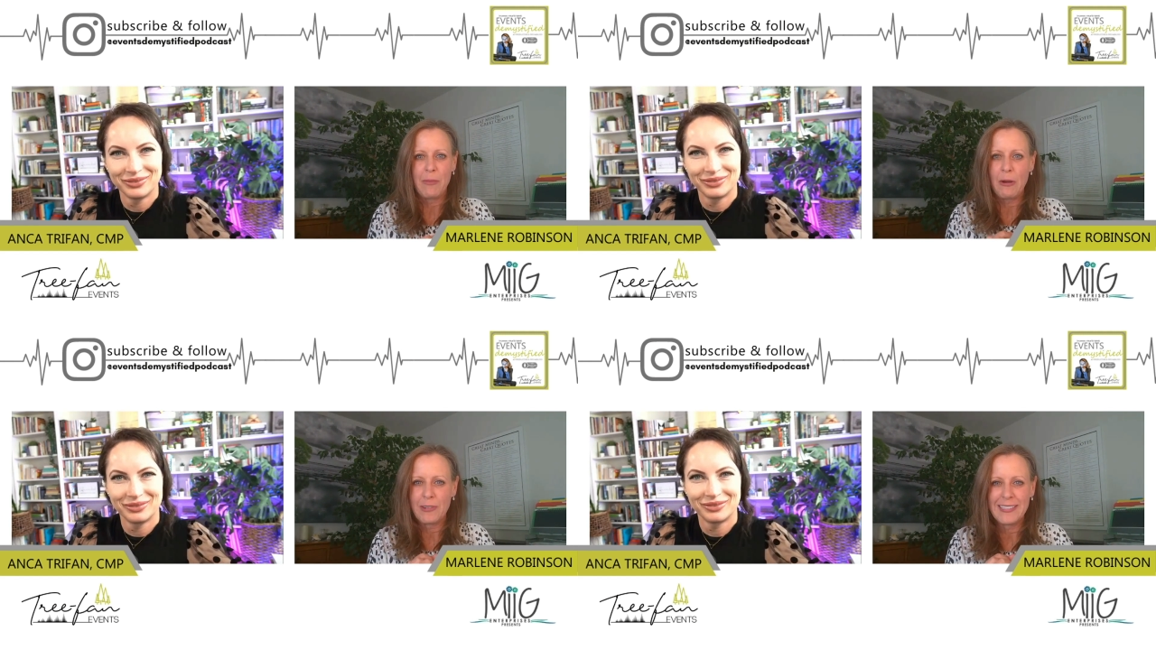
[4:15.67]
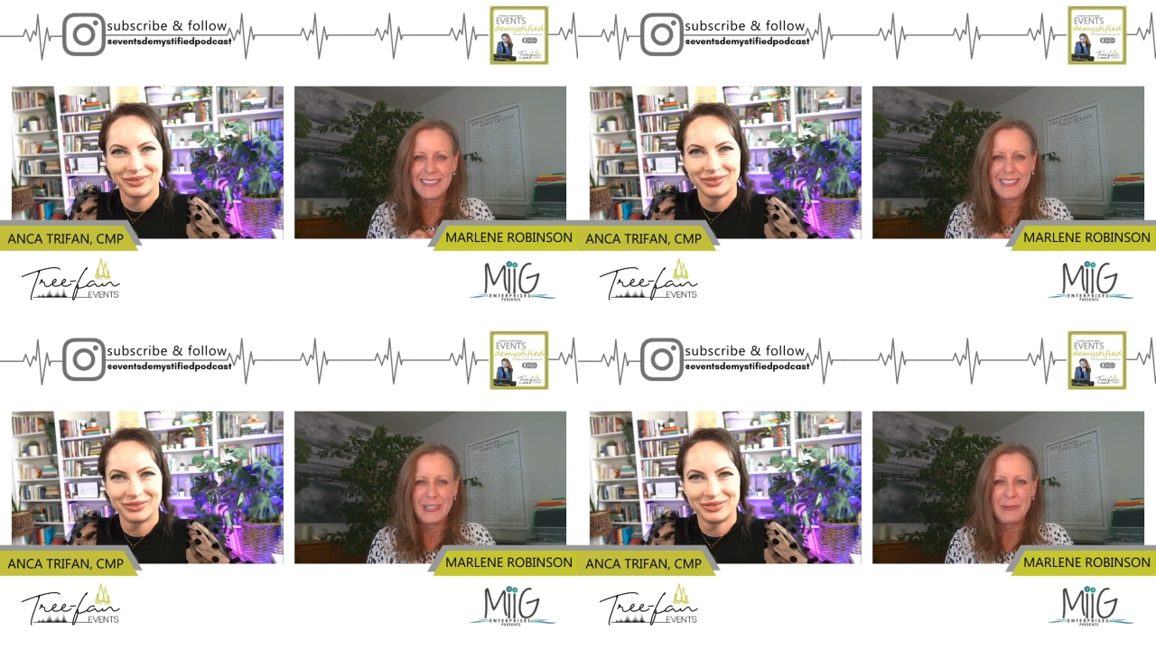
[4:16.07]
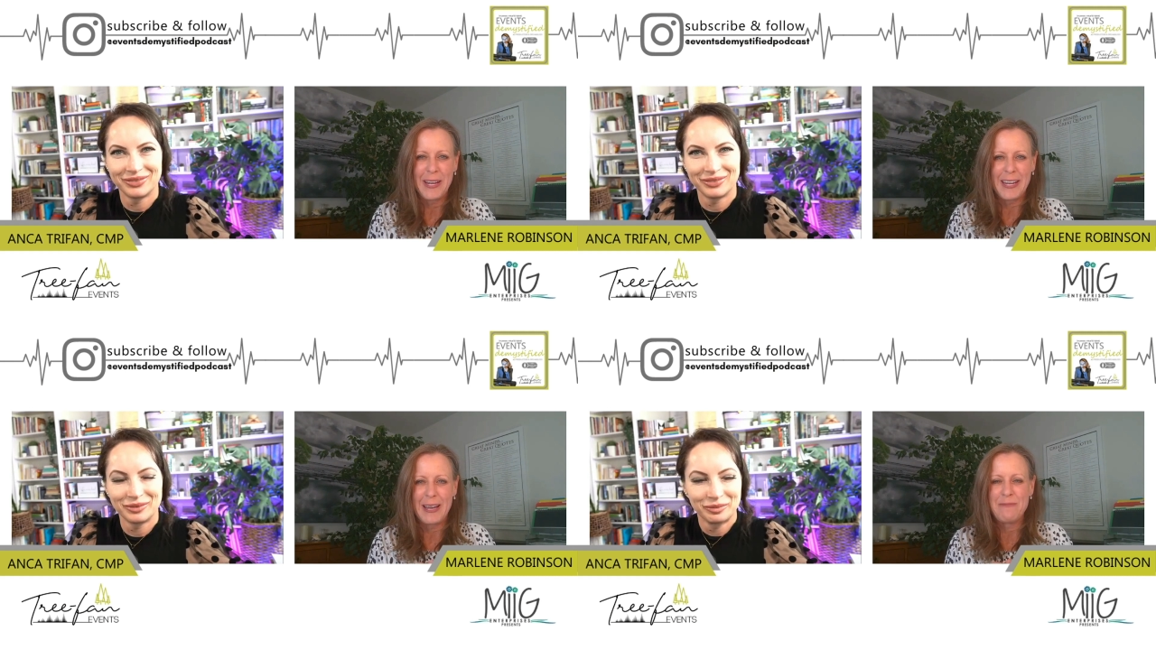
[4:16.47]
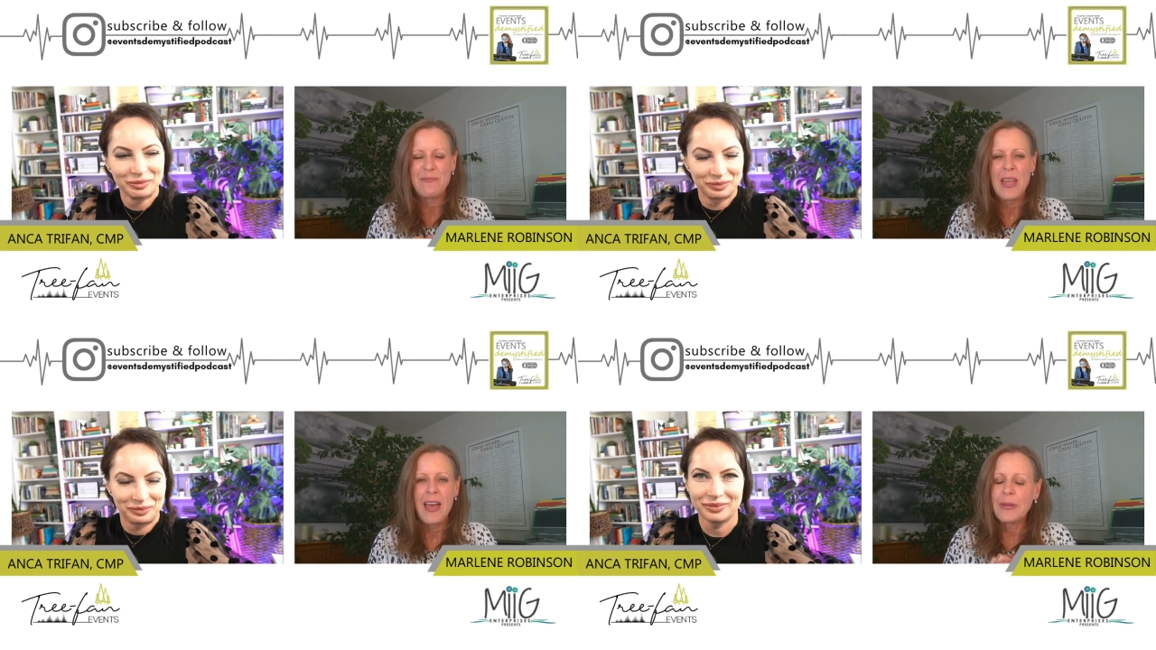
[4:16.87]
Speaker 1: component to who I
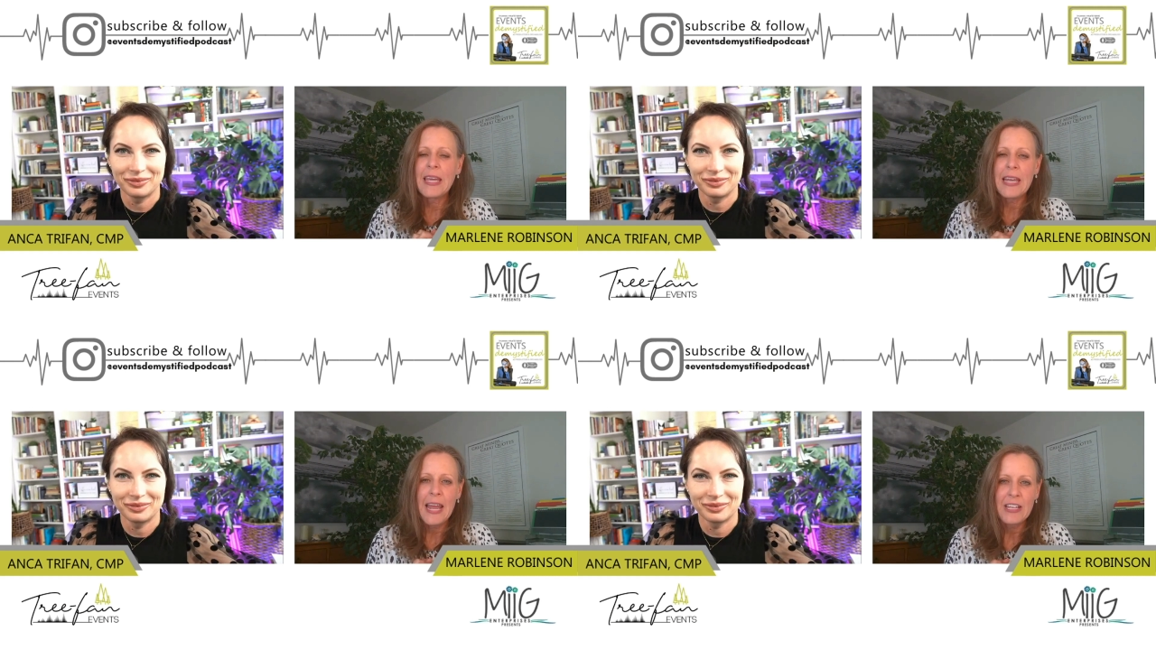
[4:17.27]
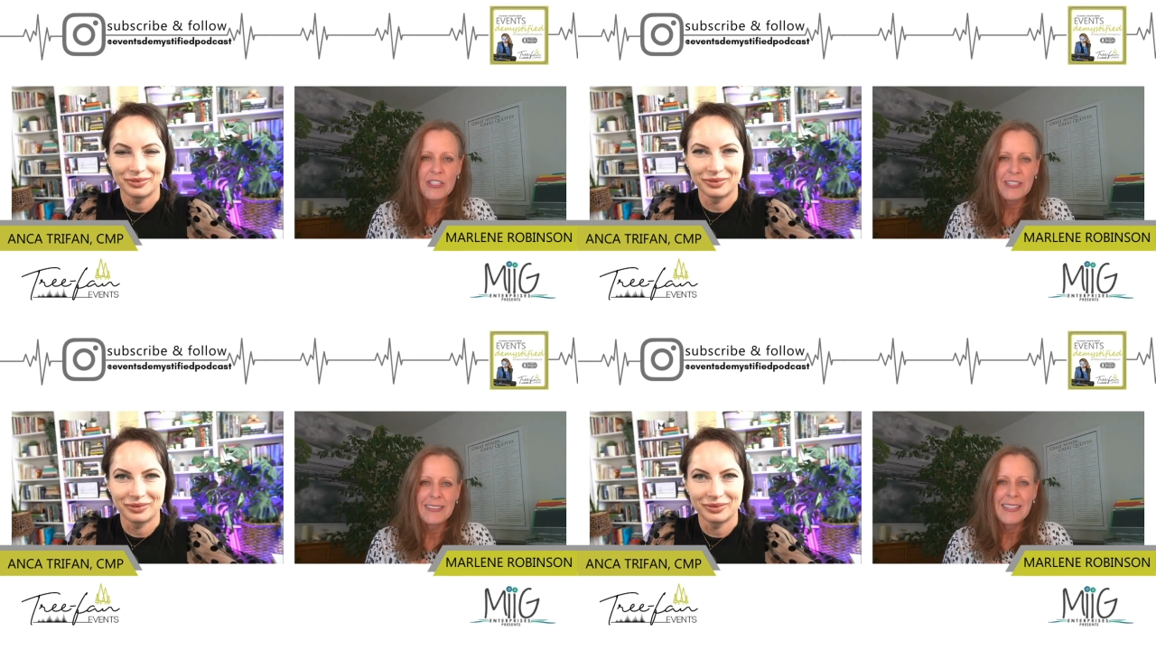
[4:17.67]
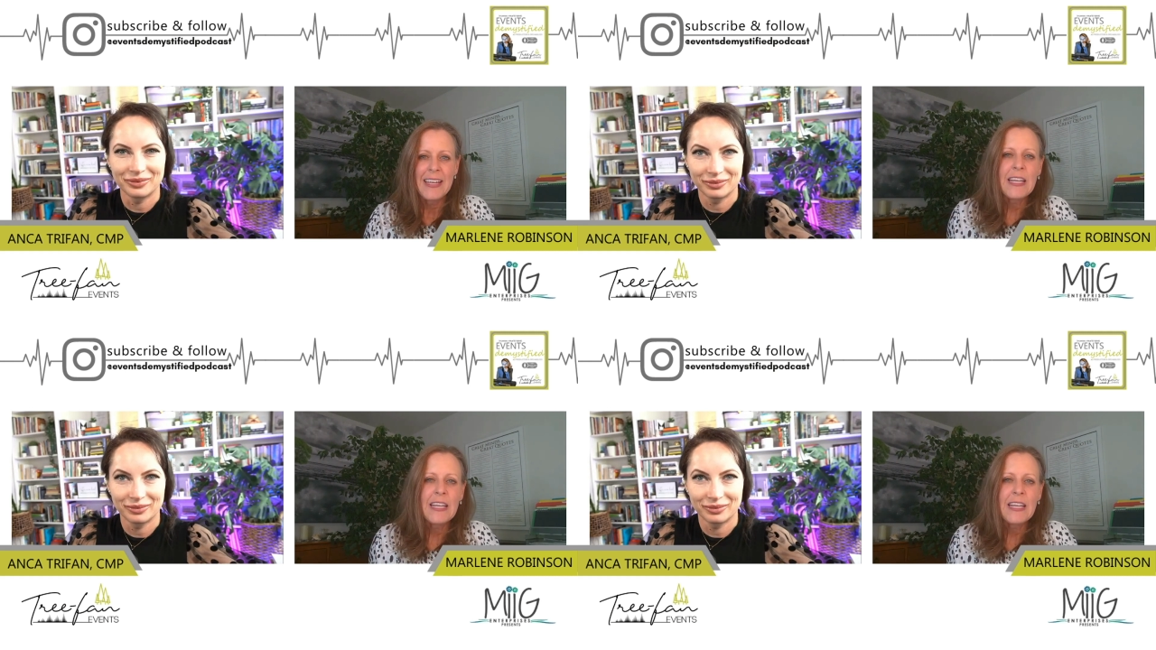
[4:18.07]
am. But connection,